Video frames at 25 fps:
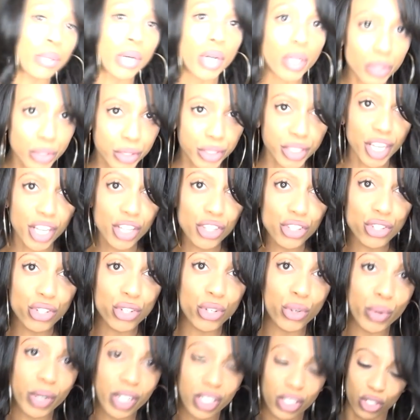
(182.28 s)
built
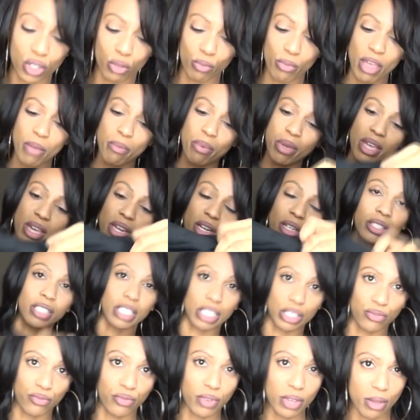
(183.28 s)
into it. So maybe it'll
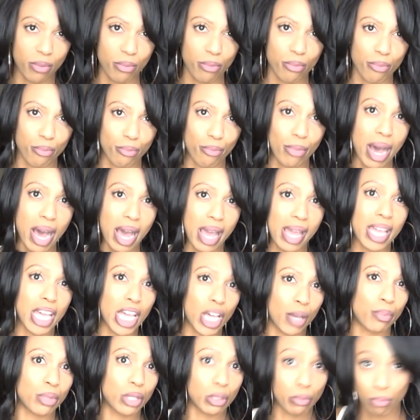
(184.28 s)
just fit my
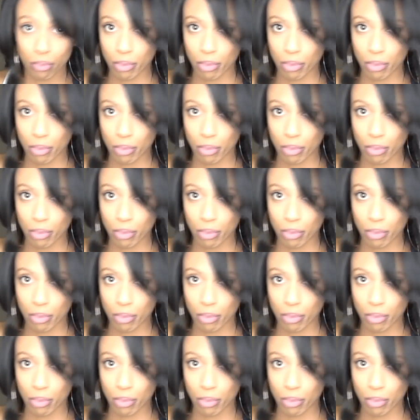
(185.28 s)
hips